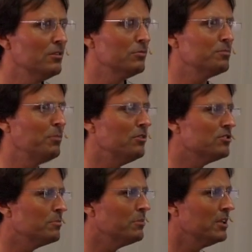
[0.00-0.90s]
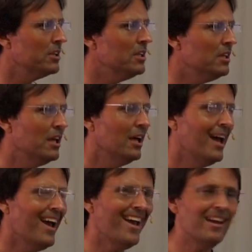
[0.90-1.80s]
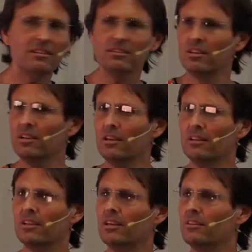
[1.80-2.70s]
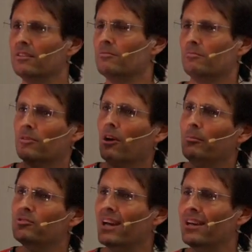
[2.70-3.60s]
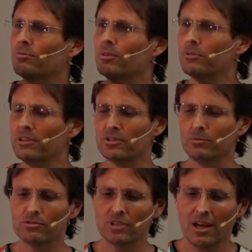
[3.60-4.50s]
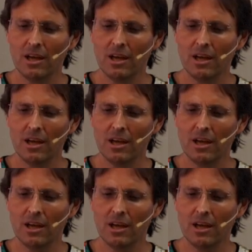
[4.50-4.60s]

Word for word: responsibility, and the compensatory principles,